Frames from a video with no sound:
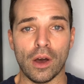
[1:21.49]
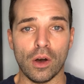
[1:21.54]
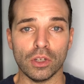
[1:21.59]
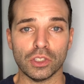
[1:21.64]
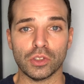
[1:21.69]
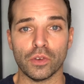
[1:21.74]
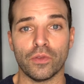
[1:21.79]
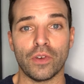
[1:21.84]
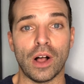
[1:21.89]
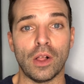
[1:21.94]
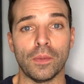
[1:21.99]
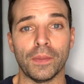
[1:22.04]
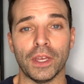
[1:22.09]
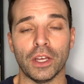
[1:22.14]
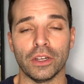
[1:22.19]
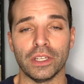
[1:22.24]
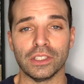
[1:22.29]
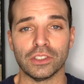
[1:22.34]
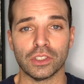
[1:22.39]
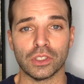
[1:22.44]
Also follow me on
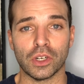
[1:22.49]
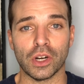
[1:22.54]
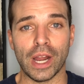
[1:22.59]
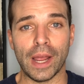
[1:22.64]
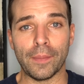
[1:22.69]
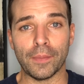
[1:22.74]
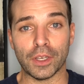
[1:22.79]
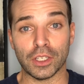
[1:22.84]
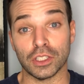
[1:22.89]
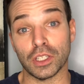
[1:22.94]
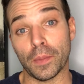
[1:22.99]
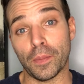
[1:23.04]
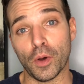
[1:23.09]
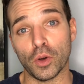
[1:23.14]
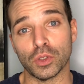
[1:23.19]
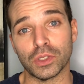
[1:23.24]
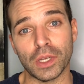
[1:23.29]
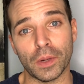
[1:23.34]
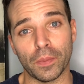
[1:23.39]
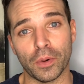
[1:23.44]
Instagram because I
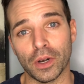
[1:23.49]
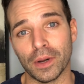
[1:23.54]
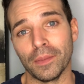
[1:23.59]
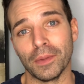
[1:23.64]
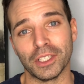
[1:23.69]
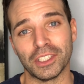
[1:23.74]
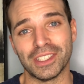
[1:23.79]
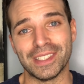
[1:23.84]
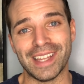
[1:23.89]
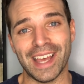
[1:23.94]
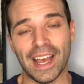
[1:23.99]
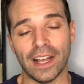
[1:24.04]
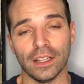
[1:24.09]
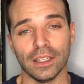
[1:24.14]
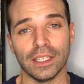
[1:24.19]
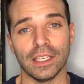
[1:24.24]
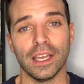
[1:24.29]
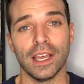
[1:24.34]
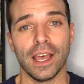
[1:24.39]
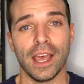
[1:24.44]
post there pretty much daily,